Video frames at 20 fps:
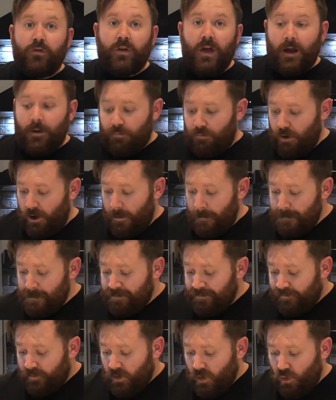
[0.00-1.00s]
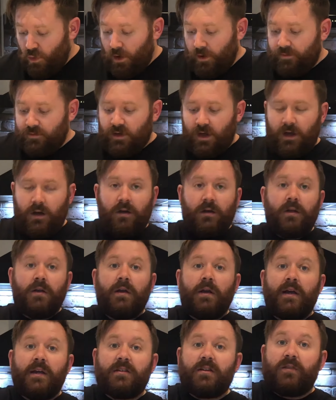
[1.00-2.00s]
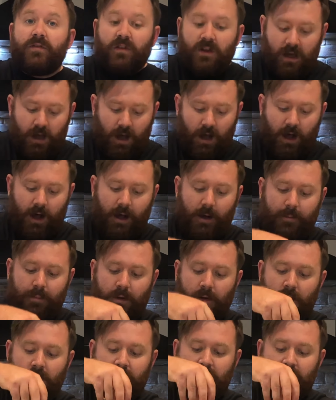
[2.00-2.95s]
camera, all I've done is I've cut up